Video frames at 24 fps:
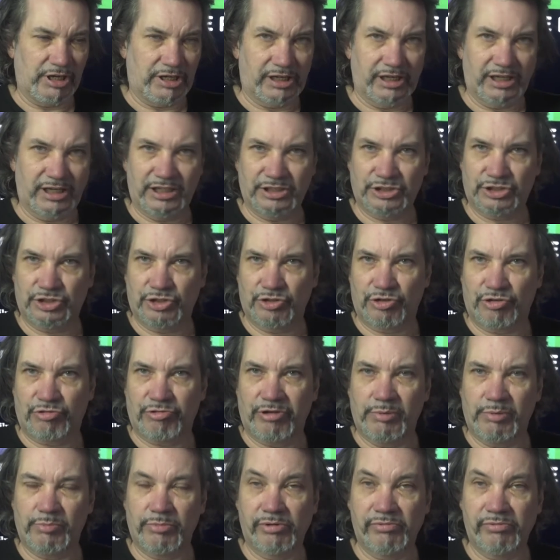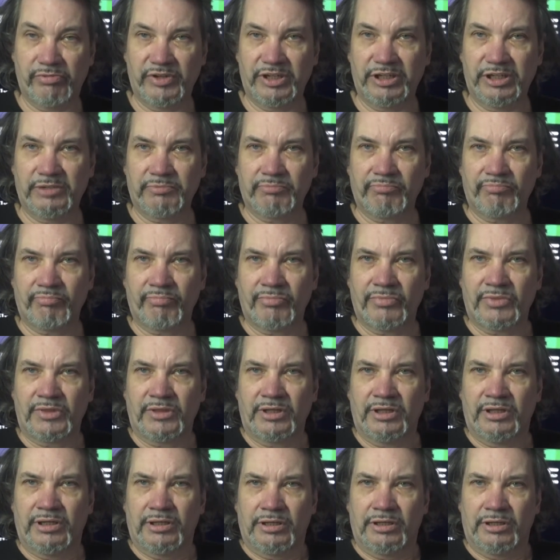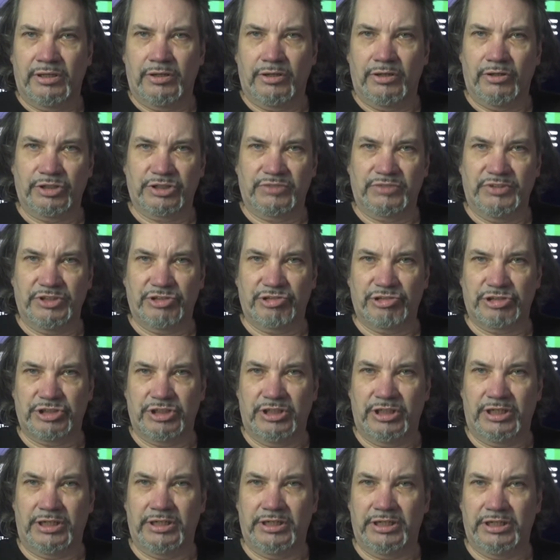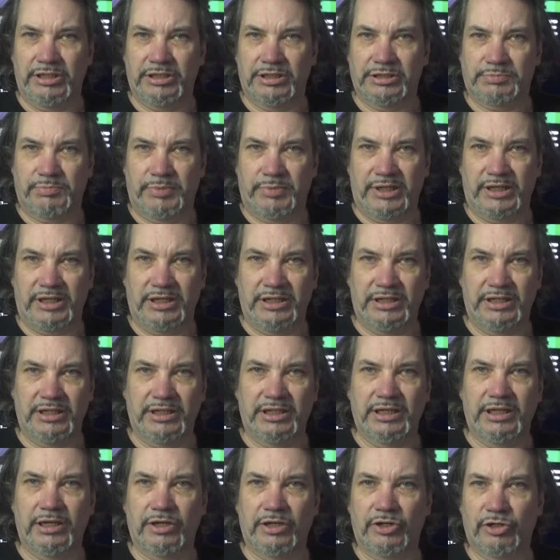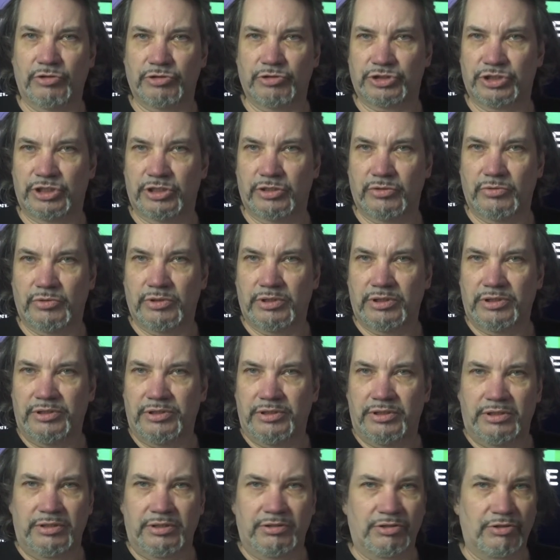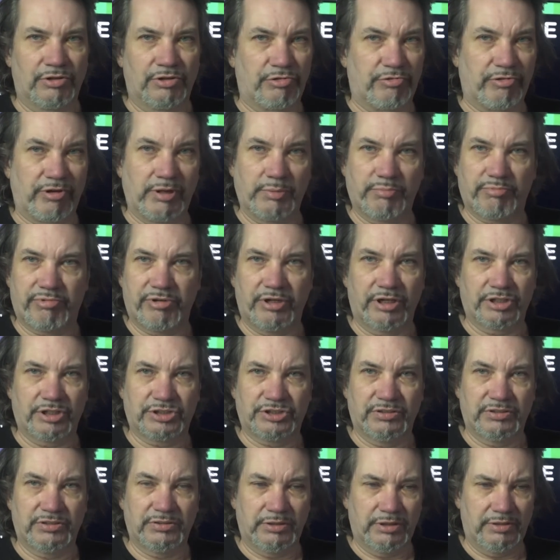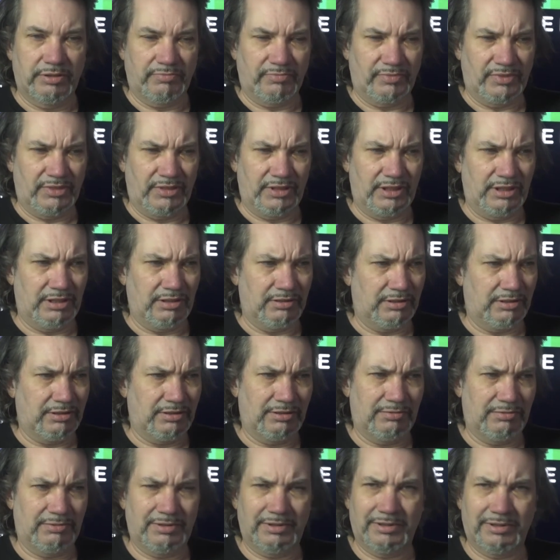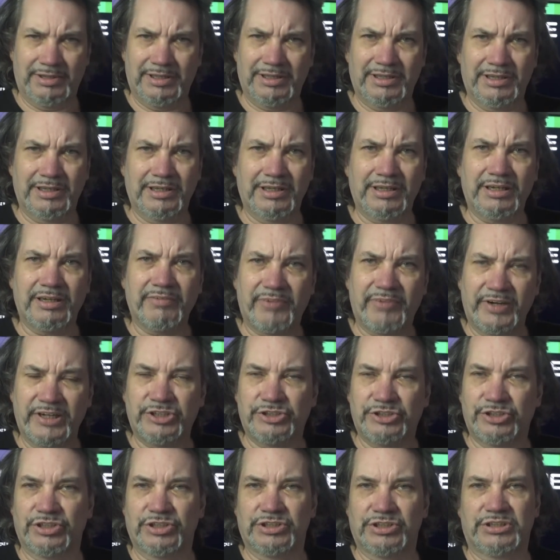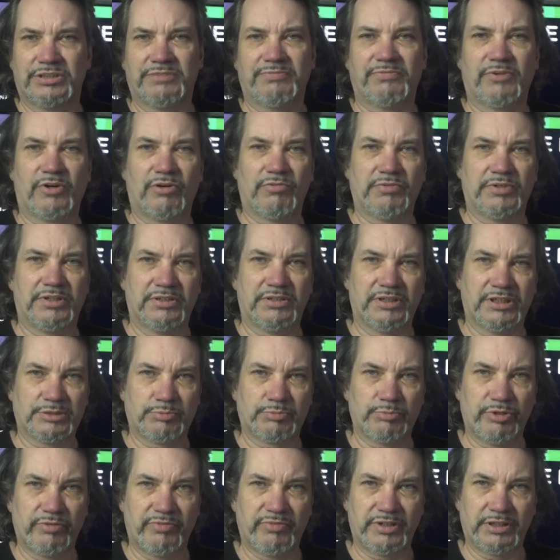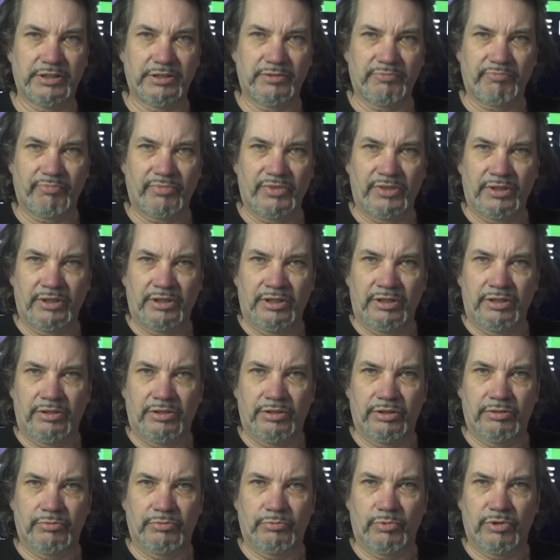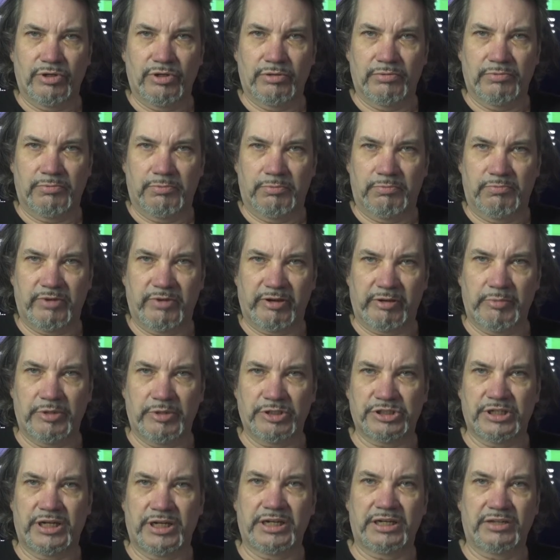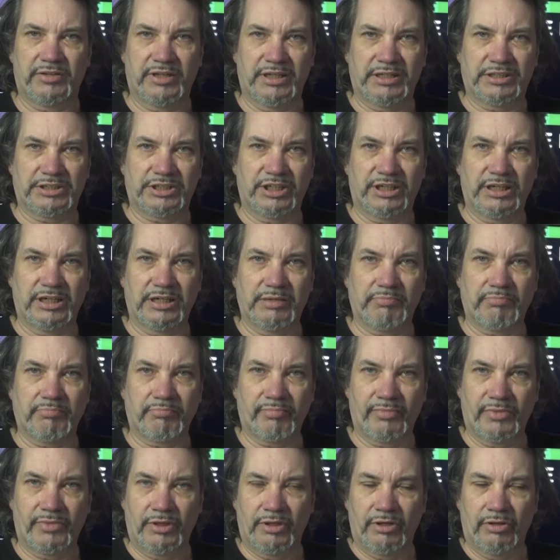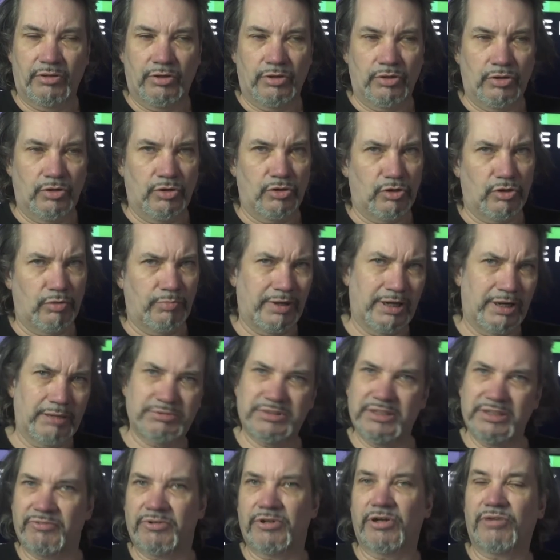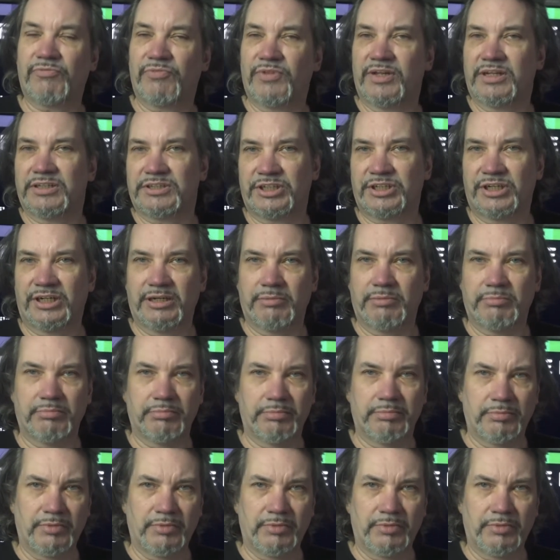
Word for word: cast, great movie, lots of interesting ideas behind it, and also great production innovations involved in this movie that were very much ahead of their time, or perhaps even of their time,